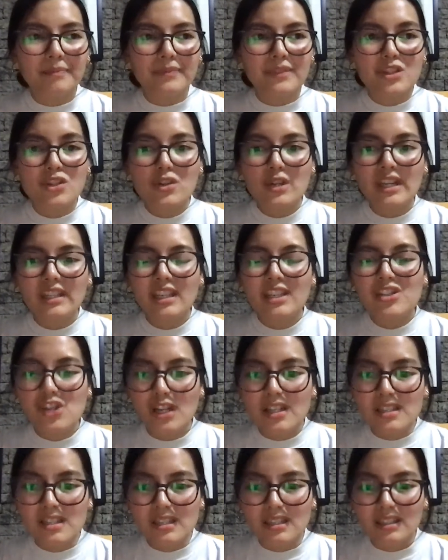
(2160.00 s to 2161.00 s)
you can
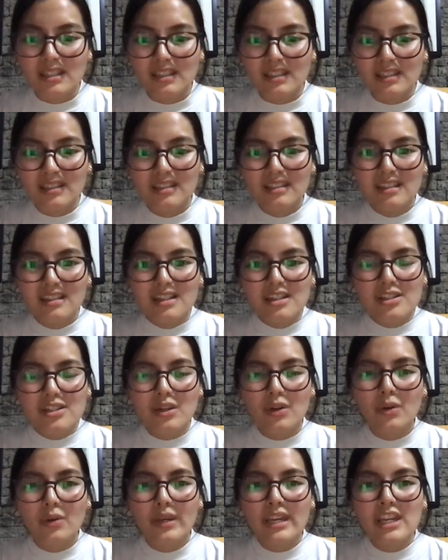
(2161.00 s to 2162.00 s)
adjust it.
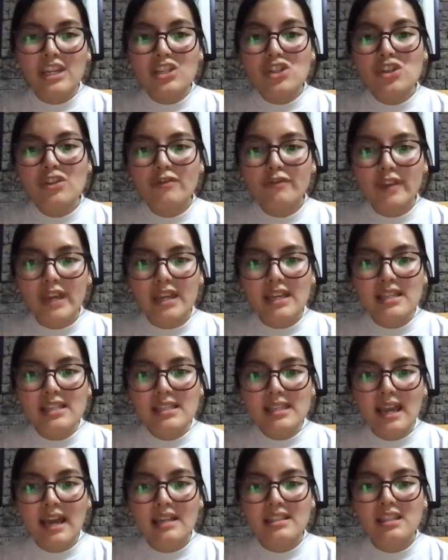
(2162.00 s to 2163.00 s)
So each phase
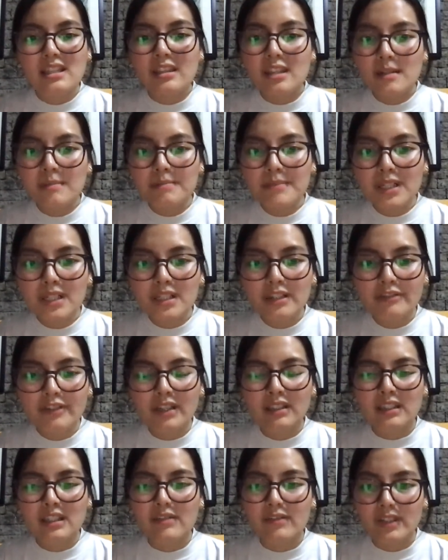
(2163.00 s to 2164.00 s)
has a number of
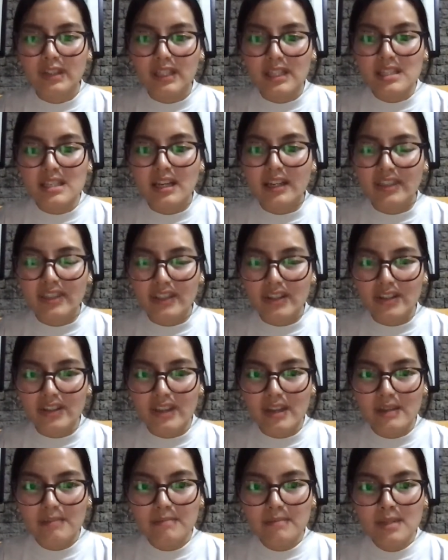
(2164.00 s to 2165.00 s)
activities under
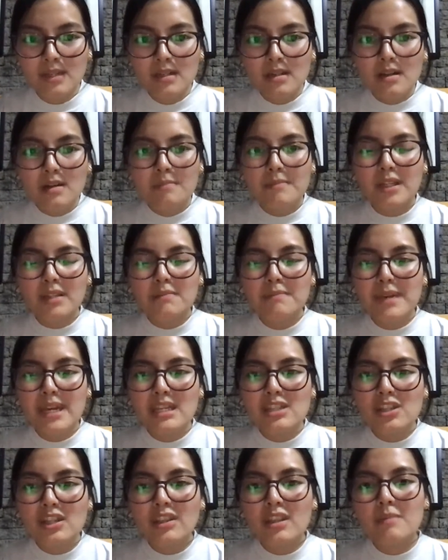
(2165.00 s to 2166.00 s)
them. But
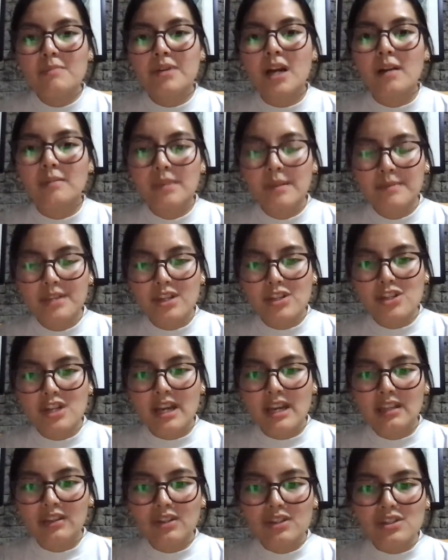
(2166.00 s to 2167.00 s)
based on the problem you're
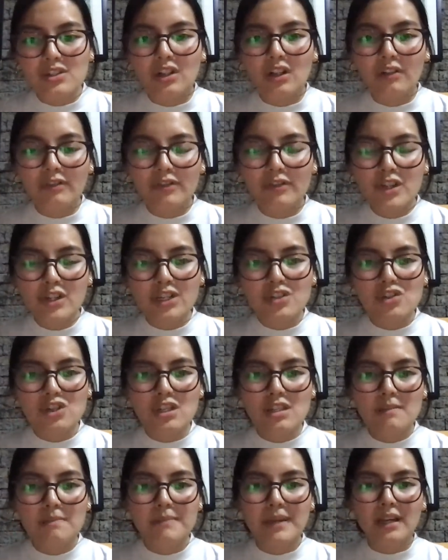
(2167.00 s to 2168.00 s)
trying to solve, you can
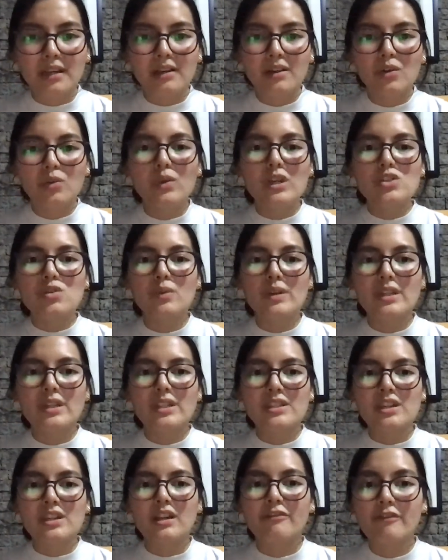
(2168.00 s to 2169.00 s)
just pick which ones
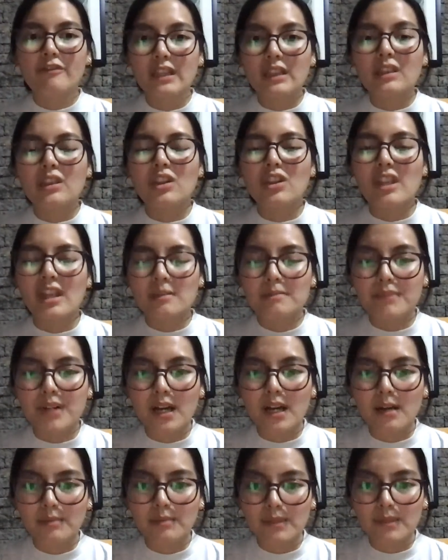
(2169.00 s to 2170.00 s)
are fit to that
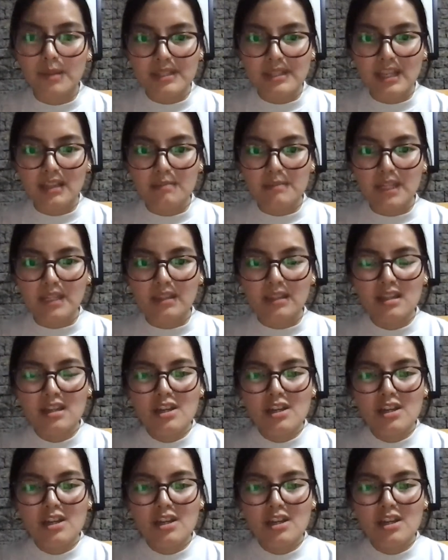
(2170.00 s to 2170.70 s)
problem statement.